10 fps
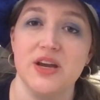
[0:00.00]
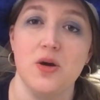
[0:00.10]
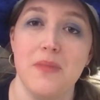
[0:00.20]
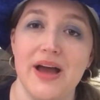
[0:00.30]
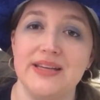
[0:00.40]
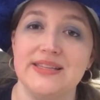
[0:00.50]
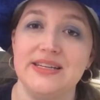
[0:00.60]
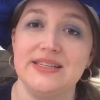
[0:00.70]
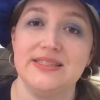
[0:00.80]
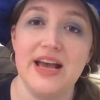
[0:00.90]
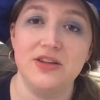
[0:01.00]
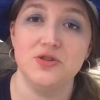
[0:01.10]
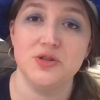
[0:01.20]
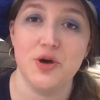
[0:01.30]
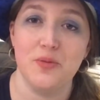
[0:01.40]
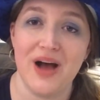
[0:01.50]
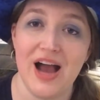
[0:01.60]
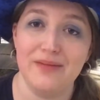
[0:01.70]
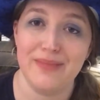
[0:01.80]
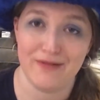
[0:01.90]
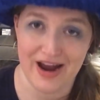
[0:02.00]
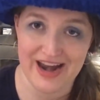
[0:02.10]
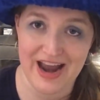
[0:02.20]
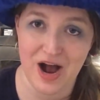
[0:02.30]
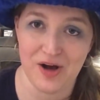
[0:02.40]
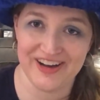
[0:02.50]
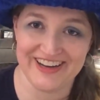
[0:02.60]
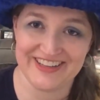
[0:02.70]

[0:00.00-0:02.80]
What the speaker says: I know mine is a disaster zone behind me right now,